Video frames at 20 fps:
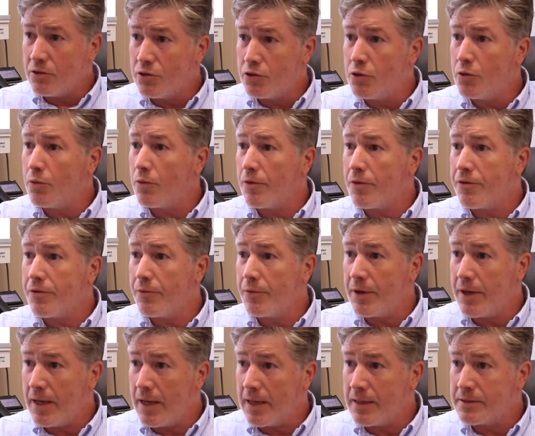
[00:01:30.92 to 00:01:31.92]
2 or
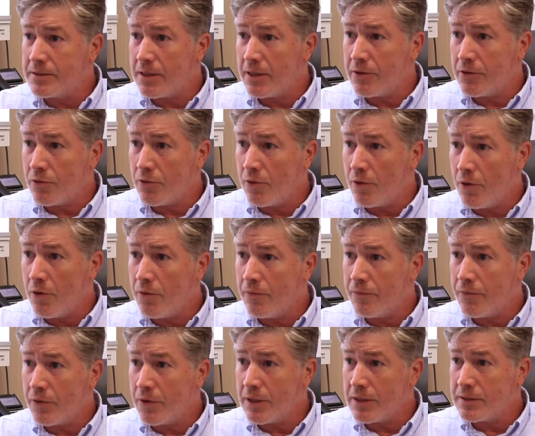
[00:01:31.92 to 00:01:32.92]
3 eggs on her
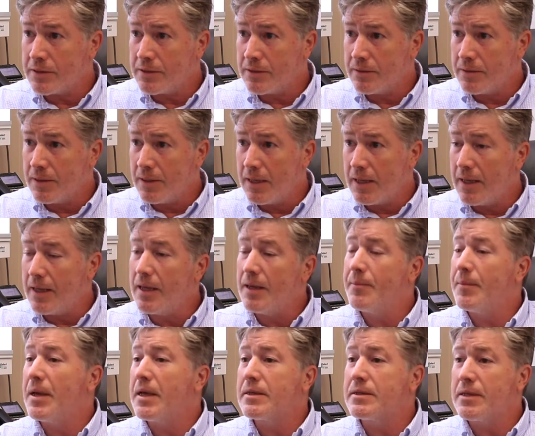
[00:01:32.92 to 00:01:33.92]
ovaries,
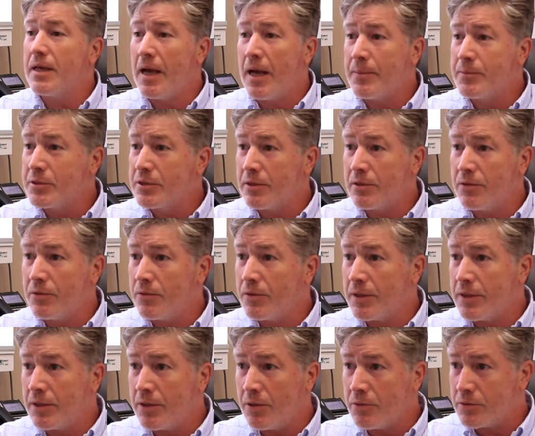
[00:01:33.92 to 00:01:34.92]
it makes
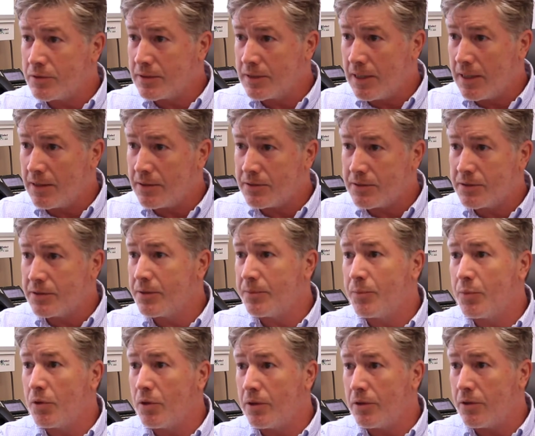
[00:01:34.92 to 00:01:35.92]
absolutely no sense to
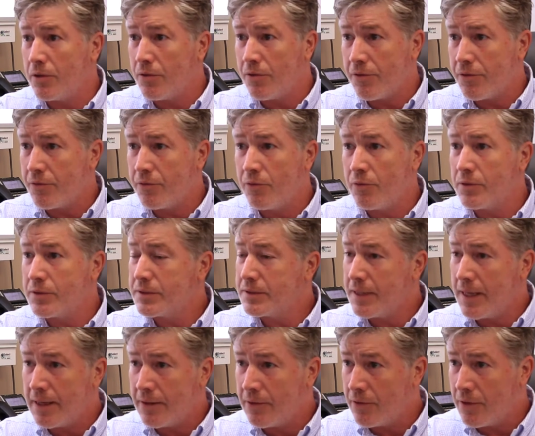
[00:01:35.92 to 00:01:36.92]
put her through a
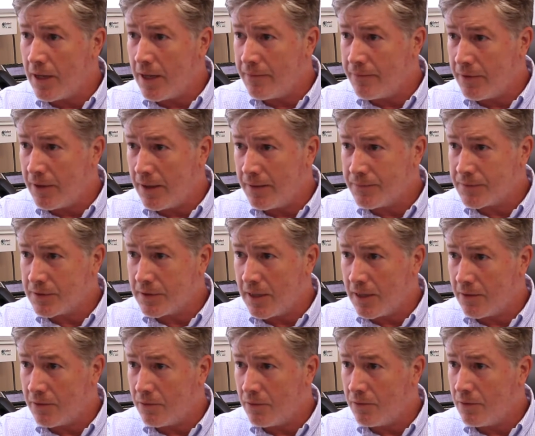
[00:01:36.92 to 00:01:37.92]
standard IVF
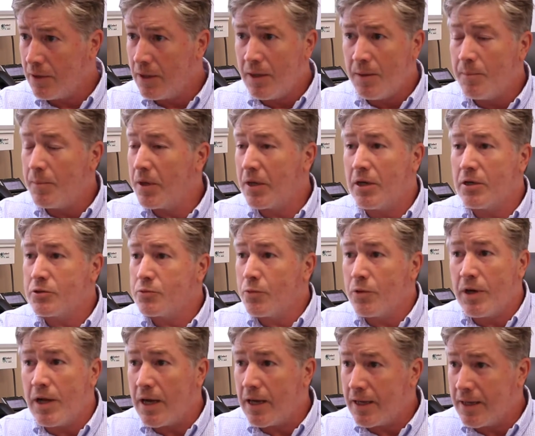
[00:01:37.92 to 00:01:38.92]
cycle because we're
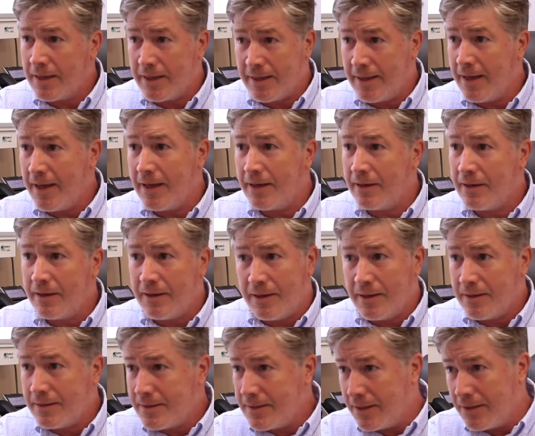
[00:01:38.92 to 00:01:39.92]
not going to get
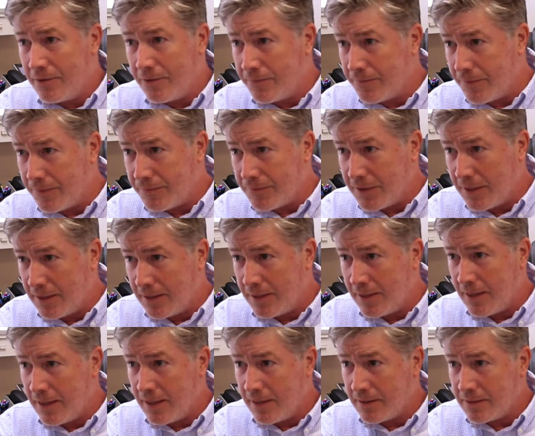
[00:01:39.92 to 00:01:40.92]
10 or 15
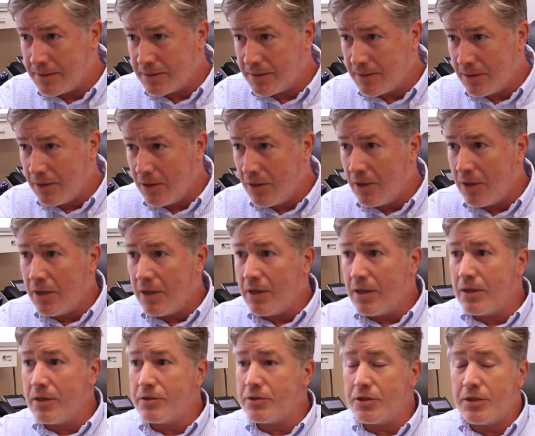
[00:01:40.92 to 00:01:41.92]
eggs.
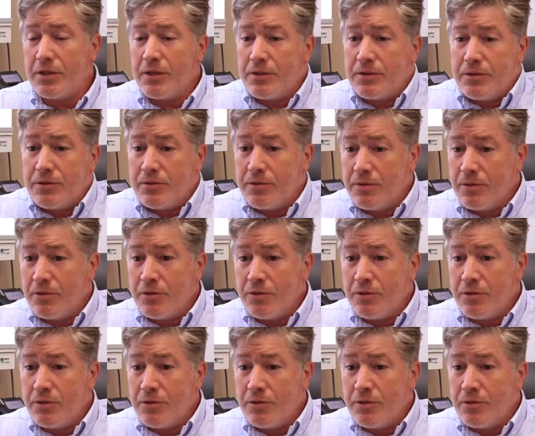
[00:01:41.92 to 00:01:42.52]
She's